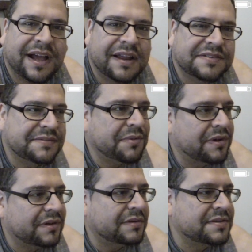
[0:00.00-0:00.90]
kind of smell
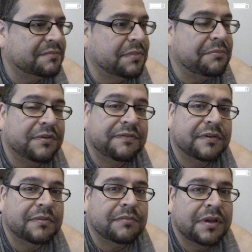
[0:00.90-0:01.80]
that some memory
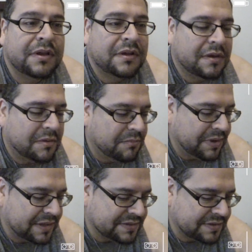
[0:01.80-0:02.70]
foam
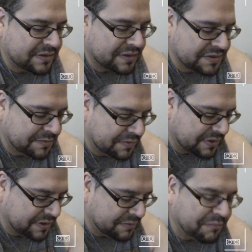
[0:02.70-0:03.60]
beds
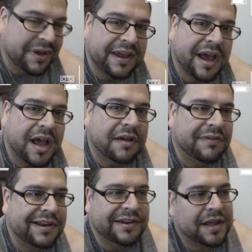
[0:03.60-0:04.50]
typically may have.
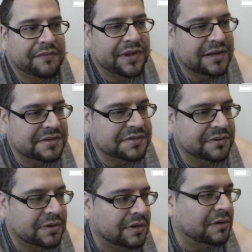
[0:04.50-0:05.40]
I didn't have that issue
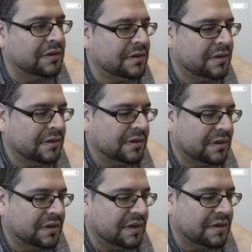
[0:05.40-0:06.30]
at all.
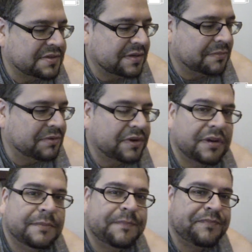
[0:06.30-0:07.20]
Slept good.